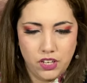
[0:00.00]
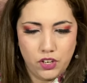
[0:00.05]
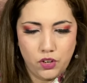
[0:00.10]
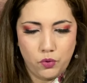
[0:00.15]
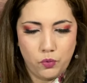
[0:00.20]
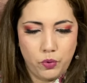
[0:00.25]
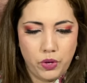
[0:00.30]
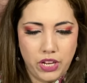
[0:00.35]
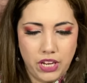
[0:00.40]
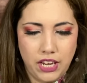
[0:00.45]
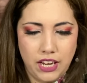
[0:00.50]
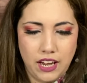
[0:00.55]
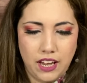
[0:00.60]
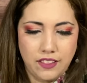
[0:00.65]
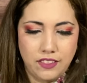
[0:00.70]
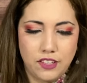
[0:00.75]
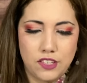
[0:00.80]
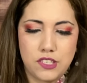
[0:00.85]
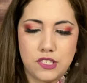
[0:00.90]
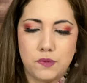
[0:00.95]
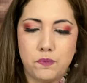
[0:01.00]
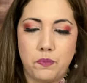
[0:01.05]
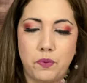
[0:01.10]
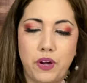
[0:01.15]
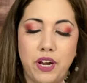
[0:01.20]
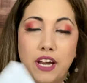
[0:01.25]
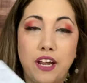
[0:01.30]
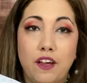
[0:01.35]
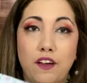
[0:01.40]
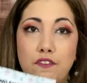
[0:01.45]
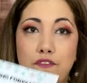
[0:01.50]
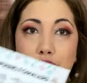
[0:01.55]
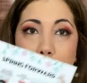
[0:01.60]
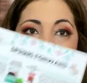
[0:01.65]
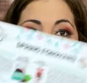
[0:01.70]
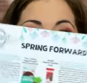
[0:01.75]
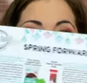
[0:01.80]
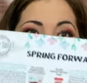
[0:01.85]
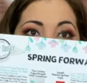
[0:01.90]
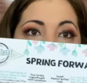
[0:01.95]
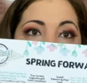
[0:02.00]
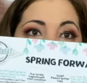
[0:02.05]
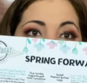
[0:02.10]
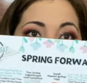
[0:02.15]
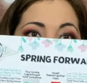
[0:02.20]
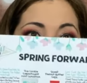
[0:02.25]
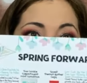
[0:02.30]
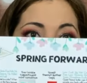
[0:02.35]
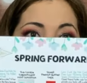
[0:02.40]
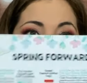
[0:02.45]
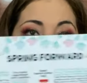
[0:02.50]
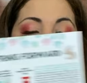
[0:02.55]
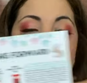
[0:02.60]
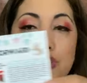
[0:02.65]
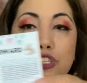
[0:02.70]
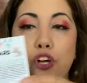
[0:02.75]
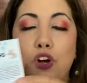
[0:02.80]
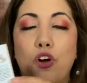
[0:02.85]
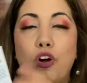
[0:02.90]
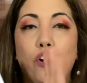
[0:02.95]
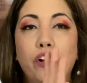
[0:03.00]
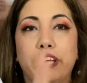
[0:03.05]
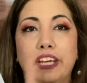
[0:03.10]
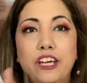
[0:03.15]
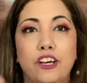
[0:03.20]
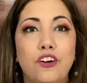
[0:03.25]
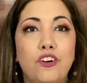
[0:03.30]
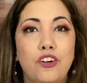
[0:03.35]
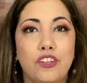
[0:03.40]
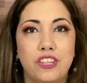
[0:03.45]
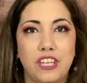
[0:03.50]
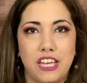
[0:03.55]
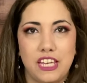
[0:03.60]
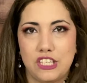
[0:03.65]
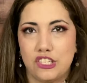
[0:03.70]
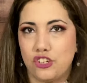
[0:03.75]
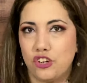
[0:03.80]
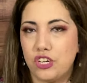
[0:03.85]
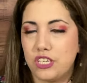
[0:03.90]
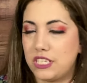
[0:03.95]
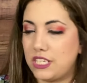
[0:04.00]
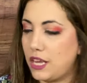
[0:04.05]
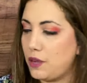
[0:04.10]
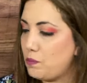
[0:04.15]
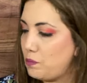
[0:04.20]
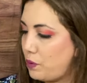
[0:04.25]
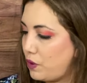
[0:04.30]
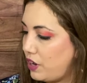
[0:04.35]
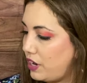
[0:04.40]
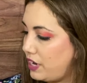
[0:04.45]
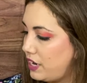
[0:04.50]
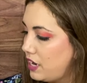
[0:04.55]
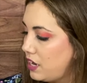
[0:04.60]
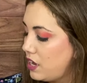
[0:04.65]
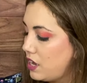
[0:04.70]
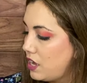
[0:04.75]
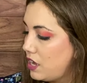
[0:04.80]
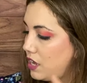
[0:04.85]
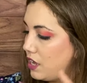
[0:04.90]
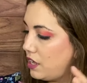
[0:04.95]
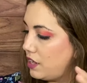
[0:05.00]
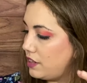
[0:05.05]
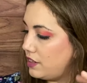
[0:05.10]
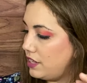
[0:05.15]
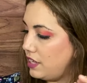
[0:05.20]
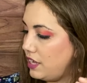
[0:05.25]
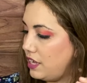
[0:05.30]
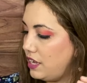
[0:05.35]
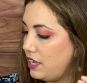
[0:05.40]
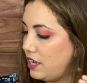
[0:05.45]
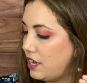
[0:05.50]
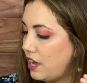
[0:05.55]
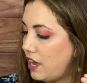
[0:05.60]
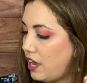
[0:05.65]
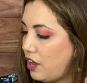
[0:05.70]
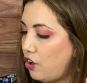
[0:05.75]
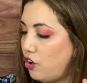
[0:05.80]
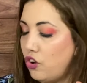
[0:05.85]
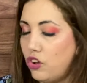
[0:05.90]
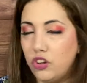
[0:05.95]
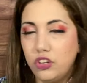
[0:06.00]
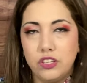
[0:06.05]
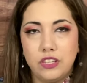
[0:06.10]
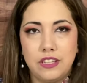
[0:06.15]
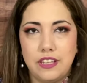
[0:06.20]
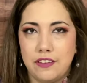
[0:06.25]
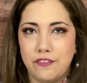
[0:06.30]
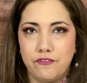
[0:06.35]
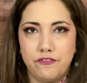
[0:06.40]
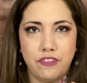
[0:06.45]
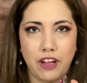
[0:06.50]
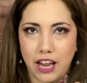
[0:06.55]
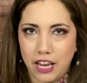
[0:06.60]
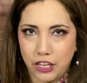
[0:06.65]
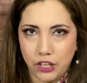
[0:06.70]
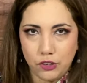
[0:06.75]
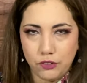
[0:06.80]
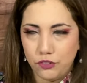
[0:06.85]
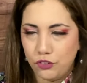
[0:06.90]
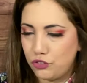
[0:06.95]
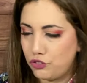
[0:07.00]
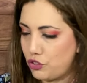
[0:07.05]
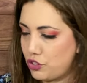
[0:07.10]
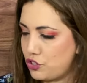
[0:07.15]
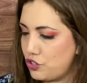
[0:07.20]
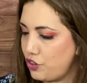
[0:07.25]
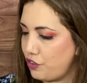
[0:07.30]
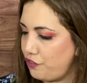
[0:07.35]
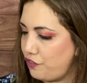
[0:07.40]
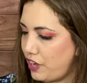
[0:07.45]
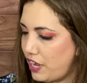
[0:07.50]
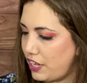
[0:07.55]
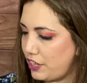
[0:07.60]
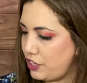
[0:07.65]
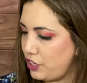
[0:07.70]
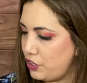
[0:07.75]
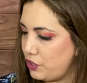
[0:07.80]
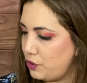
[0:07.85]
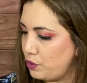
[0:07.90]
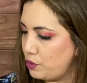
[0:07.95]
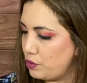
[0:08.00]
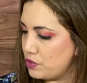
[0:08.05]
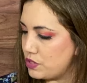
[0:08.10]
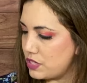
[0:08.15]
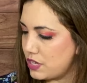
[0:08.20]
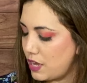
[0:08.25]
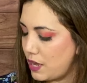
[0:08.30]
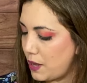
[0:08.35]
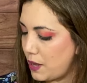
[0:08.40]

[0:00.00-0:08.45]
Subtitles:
We got the Spring Forward box. So here on the inserts, they put the all the value, nutritional values.